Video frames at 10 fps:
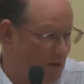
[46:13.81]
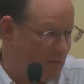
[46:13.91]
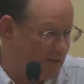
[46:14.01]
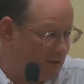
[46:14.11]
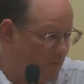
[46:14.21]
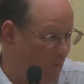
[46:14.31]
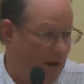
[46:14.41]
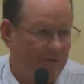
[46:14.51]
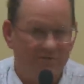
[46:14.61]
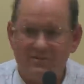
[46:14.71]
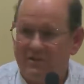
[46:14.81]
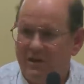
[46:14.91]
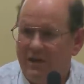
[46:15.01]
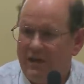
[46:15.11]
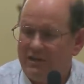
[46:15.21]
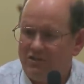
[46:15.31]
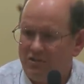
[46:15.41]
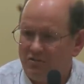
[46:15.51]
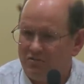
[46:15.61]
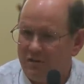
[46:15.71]
maybe some wives and
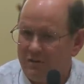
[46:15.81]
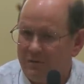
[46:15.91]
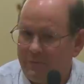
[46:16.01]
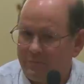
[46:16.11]
children.